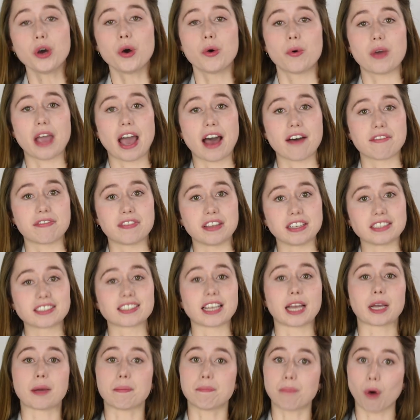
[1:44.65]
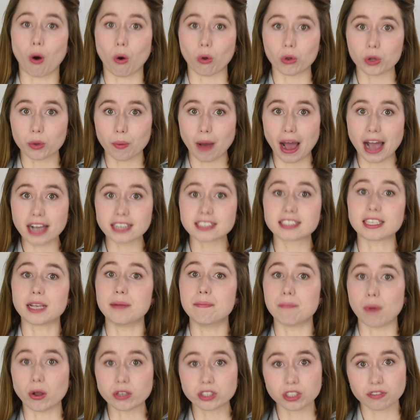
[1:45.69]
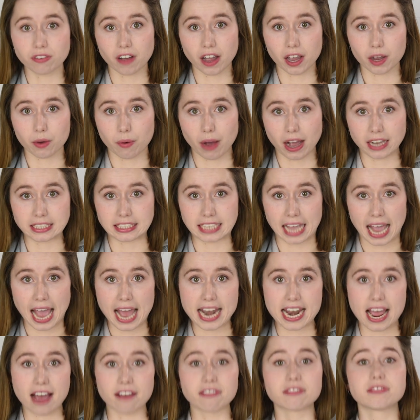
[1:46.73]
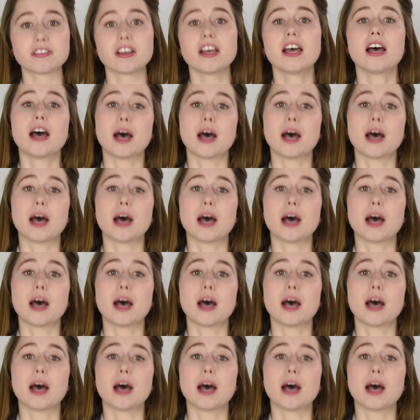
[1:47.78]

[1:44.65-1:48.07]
we have things like Polawax, emulsifying wax N F,